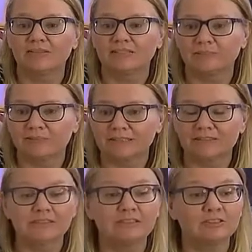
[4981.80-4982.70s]
This
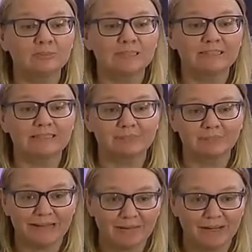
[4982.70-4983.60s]
little bitch has a
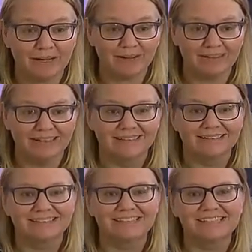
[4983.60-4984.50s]
backpack on.
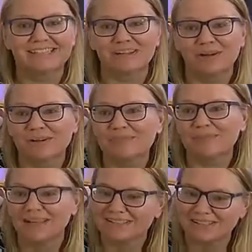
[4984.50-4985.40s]
She's going
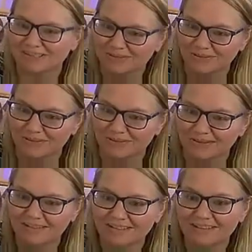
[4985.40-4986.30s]
back to school.
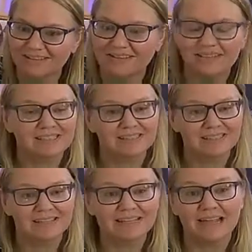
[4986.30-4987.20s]
This is
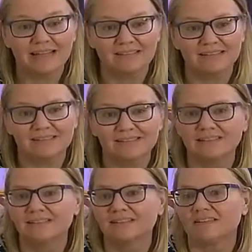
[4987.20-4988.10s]
the yes
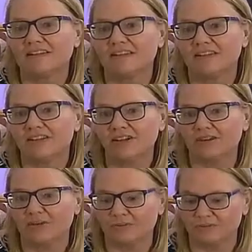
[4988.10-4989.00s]
that,
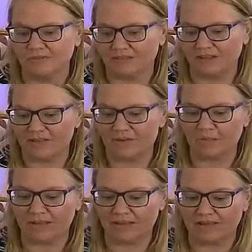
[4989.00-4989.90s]
if you
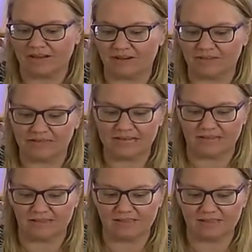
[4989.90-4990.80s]
went there,
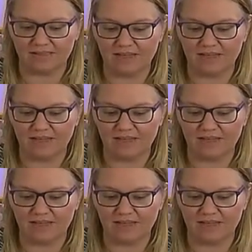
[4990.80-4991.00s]
yes.